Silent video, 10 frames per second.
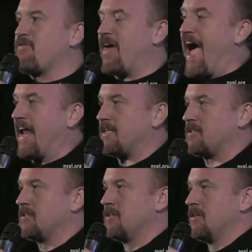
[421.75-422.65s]

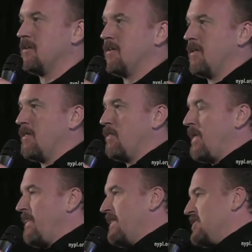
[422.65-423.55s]
that
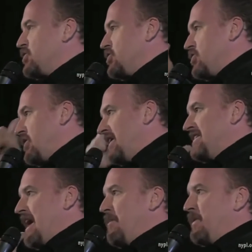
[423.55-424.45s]
than the
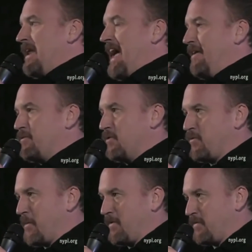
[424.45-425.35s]
shit tepid laughter
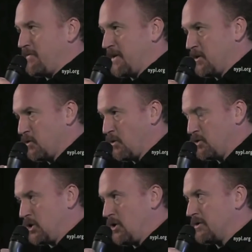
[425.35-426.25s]
for my
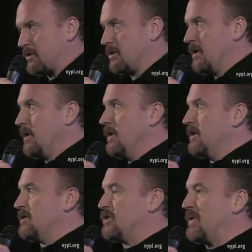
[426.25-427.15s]
15-year-old jokes.
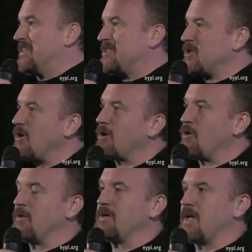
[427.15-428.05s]
So I started
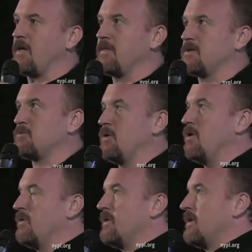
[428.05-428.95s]
going down this road.